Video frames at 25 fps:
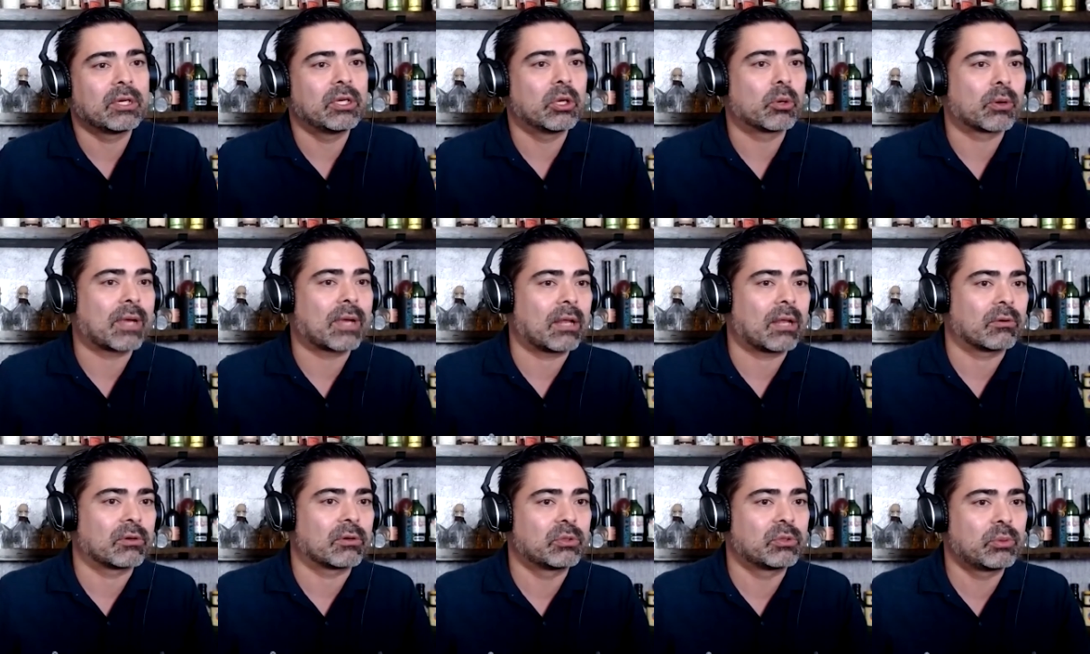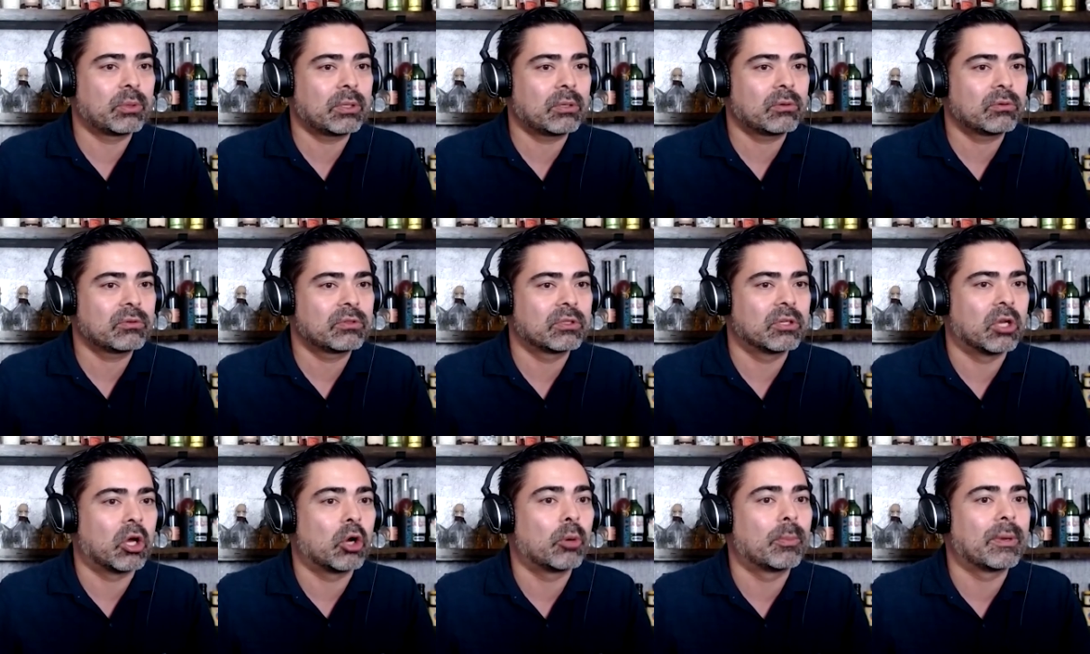no-calorie sweeteners
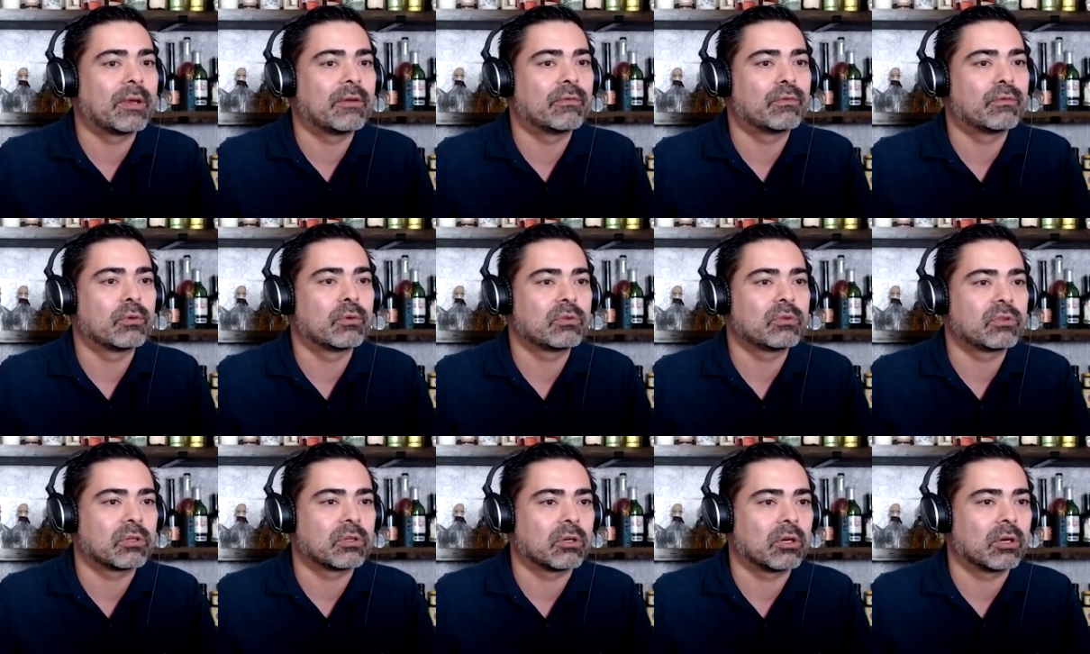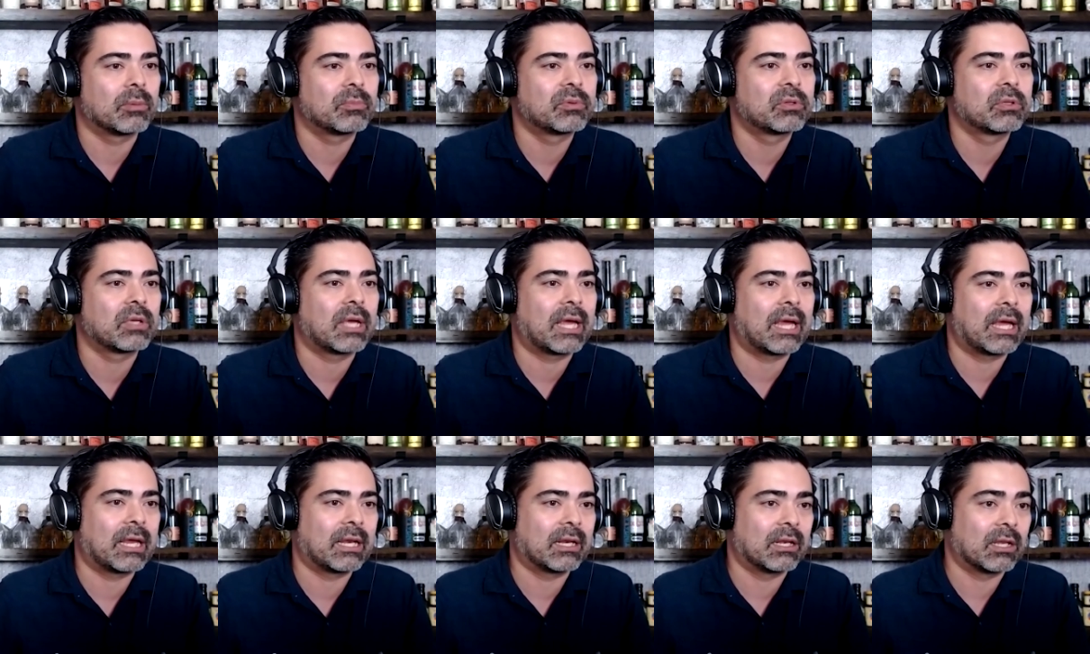in homemade fruit syrups
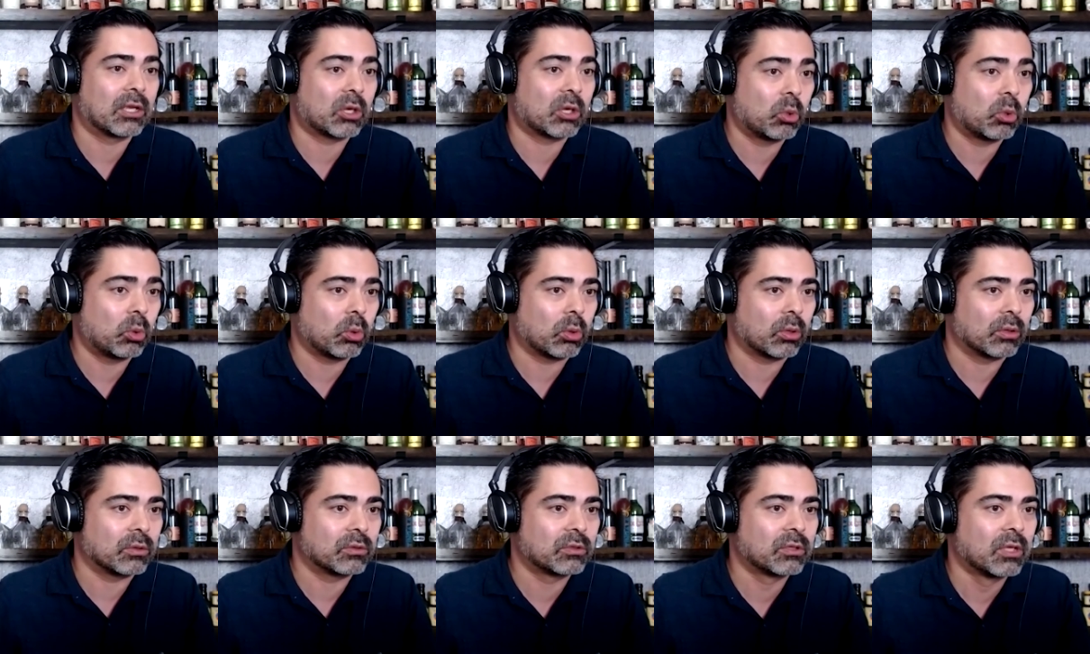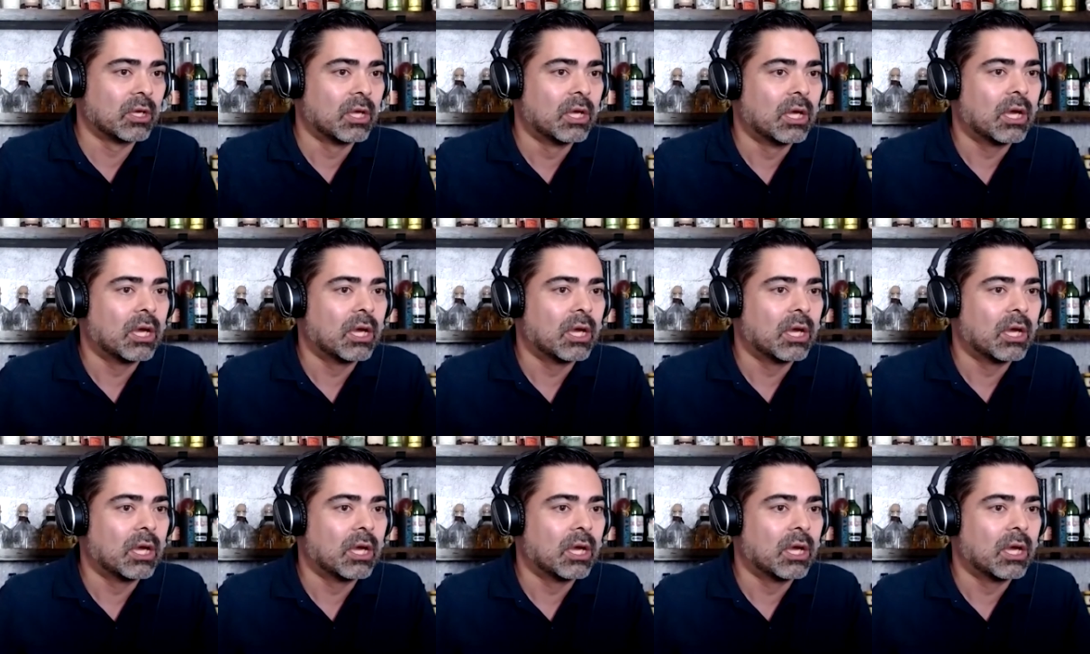and liqueurs.